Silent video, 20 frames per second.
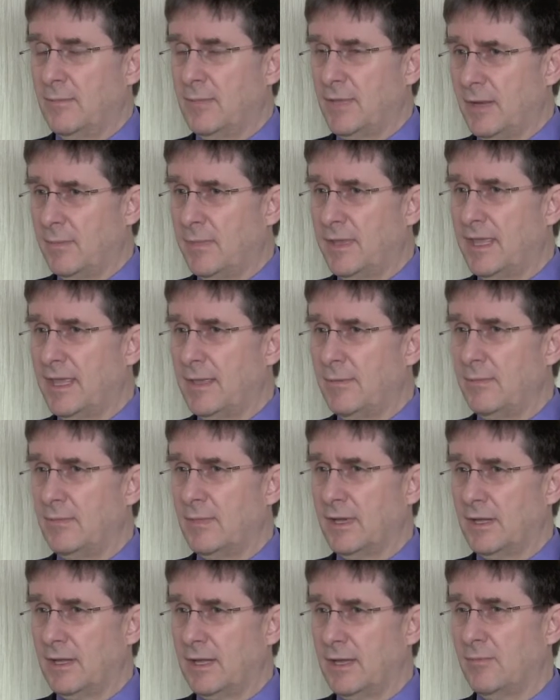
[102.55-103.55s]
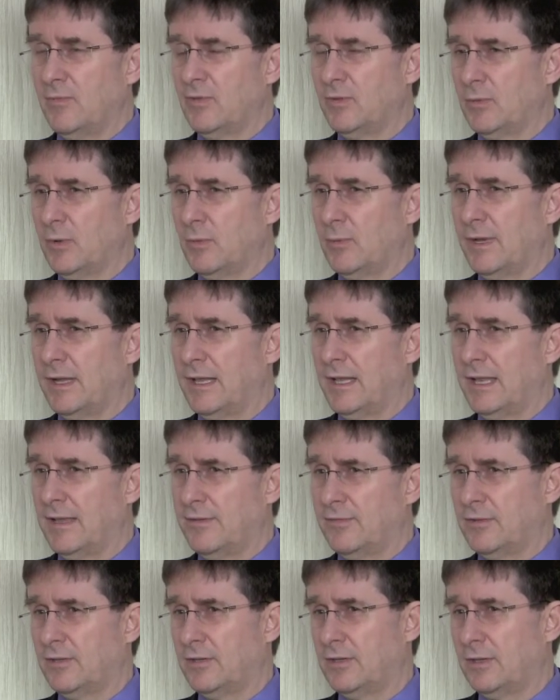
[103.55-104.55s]
But I became uncomfortable when I
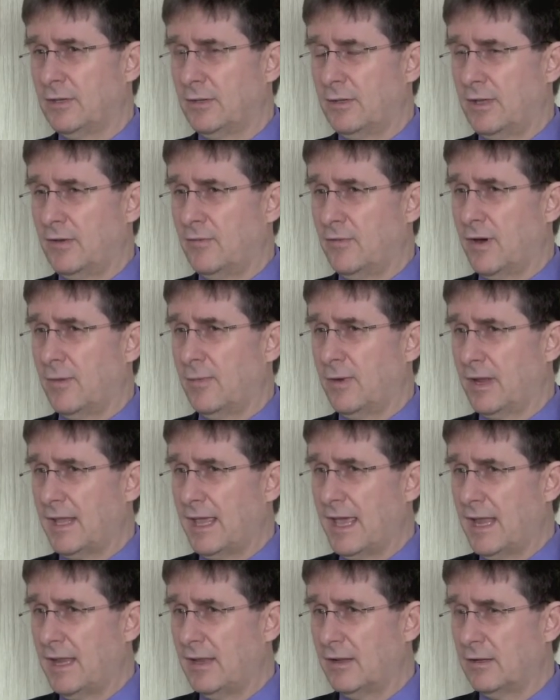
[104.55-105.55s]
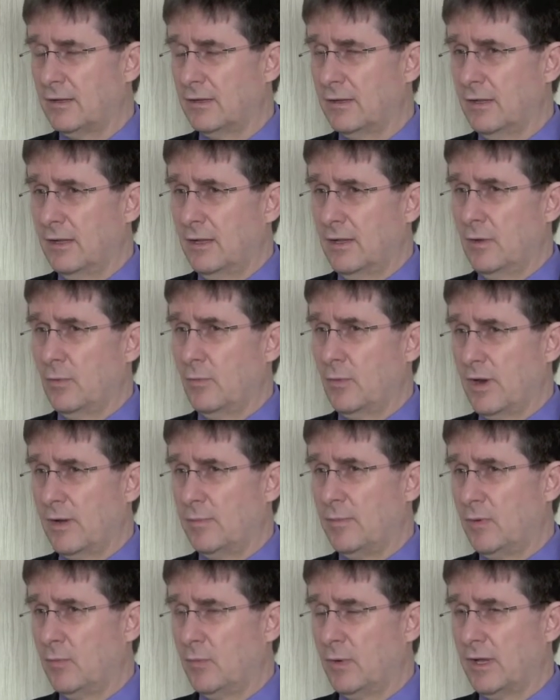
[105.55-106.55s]
left Environment Canada, where
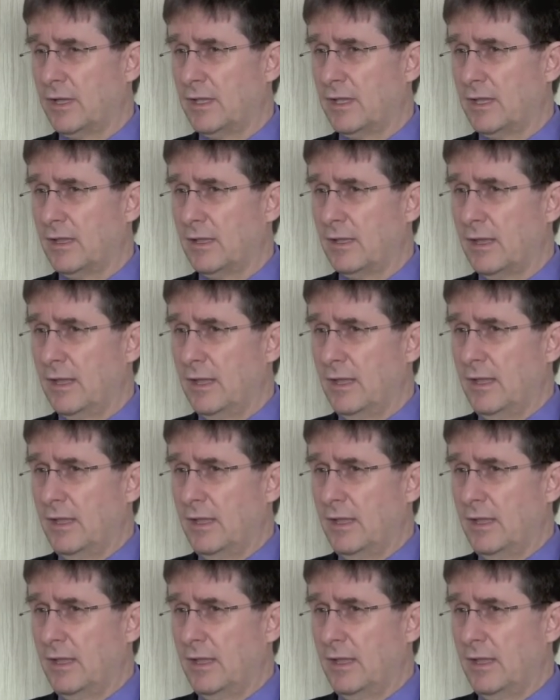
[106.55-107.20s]
I'd been working,